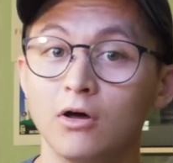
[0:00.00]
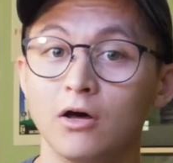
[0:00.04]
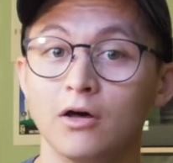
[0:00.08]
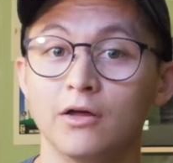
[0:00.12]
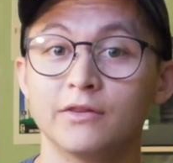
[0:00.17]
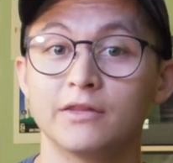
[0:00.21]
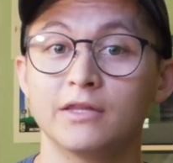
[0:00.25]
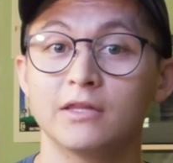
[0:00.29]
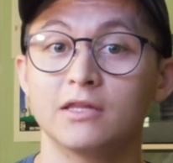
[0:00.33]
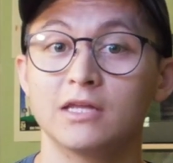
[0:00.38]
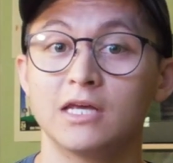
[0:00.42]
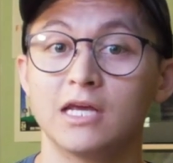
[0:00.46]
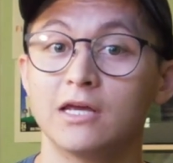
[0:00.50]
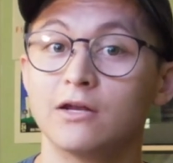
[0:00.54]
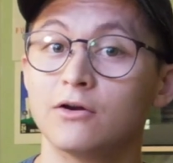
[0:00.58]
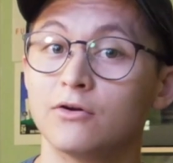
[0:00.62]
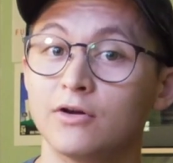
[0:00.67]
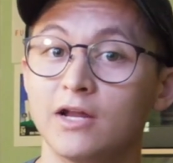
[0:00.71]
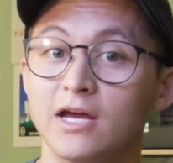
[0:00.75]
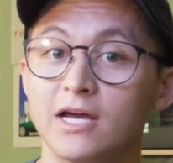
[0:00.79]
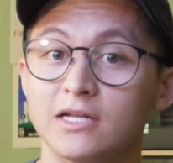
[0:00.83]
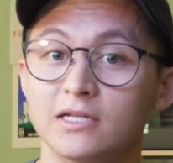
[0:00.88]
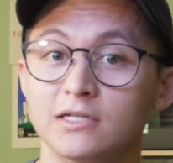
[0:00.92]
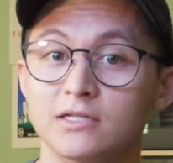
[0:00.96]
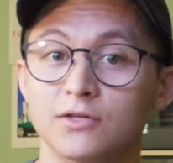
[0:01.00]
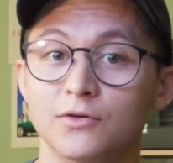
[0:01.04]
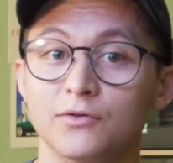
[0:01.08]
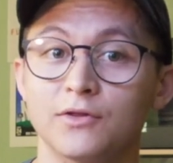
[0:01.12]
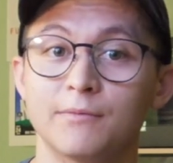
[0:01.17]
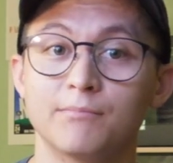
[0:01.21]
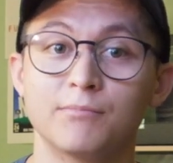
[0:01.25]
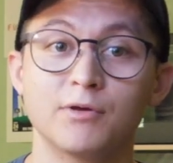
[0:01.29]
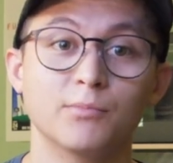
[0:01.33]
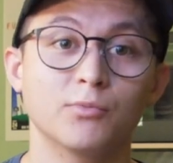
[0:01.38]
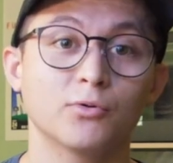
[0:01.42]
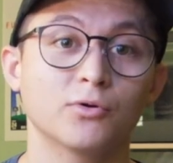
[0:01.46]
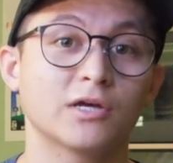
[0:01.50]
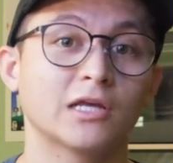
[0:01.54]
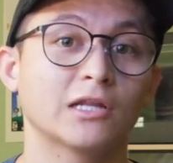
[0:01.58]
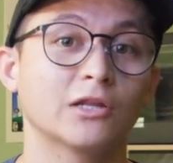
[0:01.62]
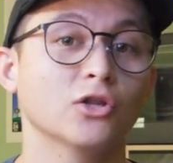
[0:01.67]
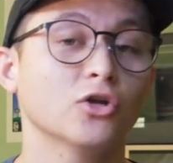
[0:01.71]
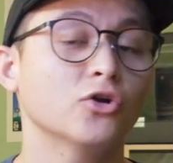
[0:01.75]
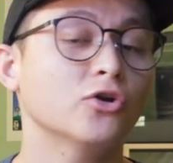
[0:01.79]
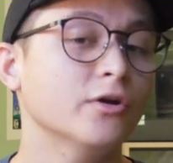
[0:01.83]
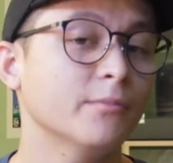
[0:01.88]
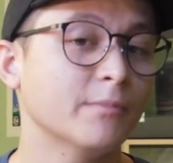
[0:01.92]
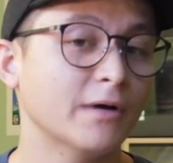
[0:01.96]
on the internet so that people
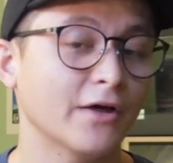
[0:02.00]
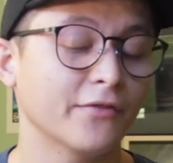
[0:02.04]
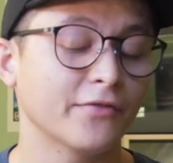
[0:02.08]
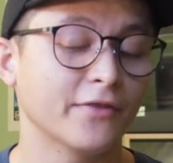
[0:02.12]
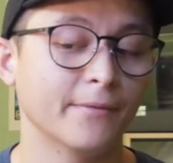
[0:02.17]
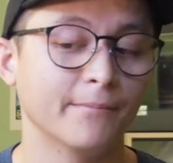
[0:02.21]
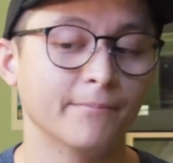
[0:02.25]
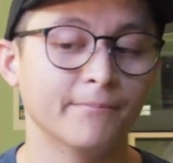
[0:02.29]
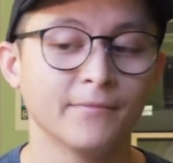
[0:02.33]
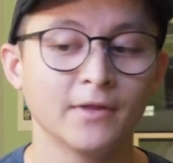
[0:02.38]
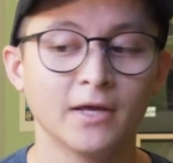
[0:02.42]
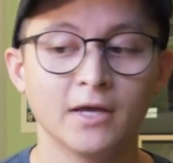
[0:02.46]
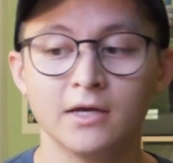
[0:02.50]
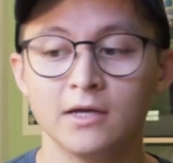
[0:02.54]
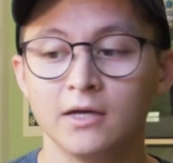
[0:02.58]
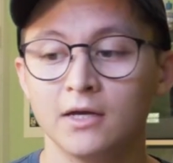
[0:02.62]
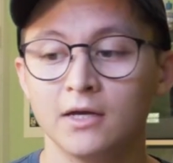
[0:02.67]
can learn about them.